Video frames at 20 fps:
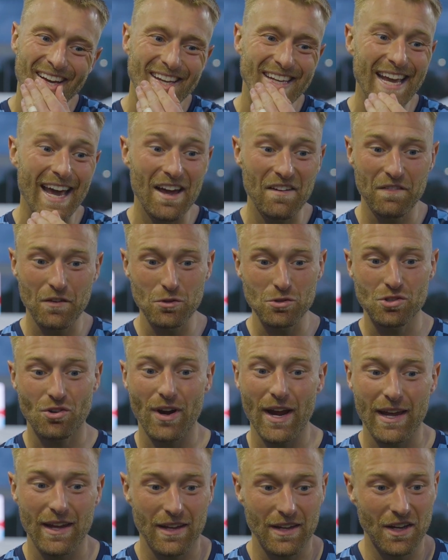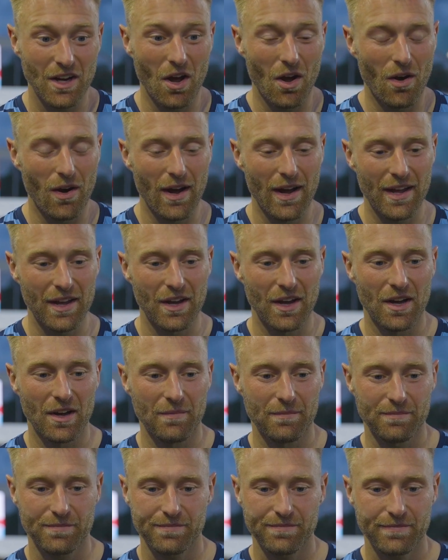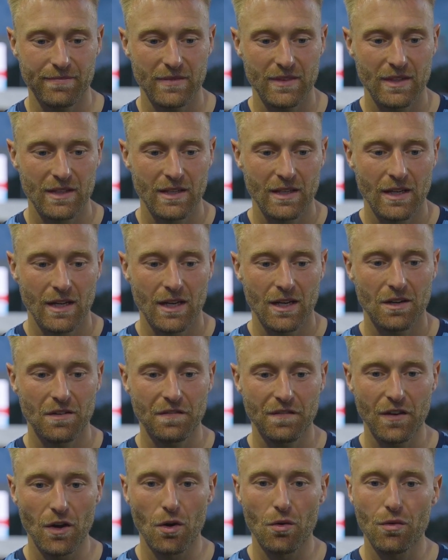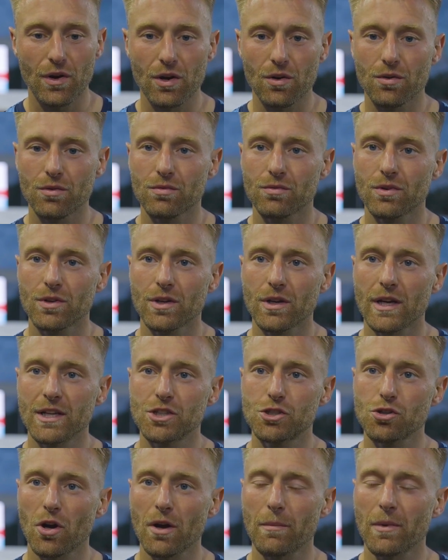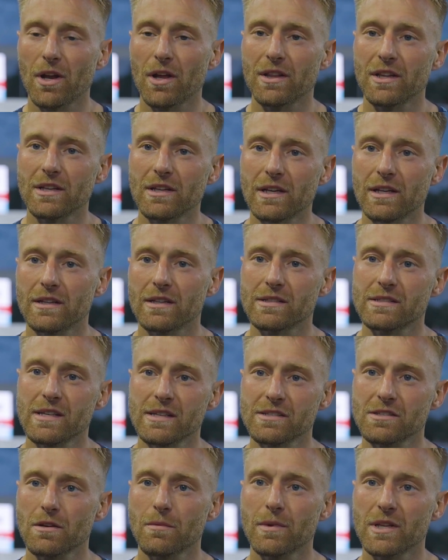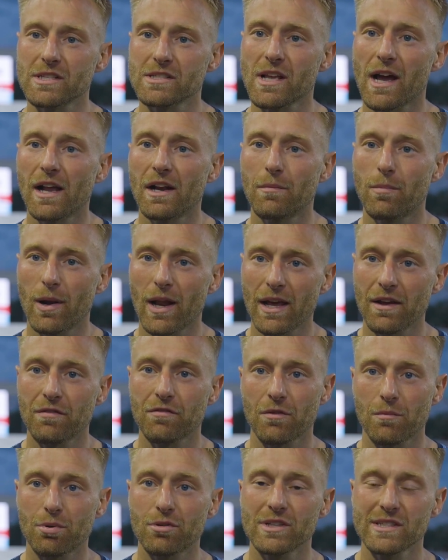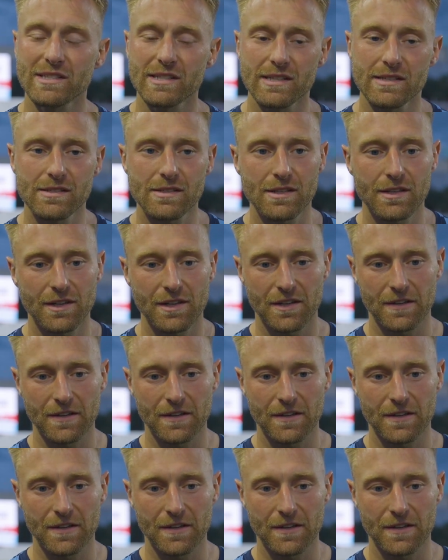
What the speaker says: Yeah, it feels great. You know, I could feel real enjoyment in the system and the style of play from preseason.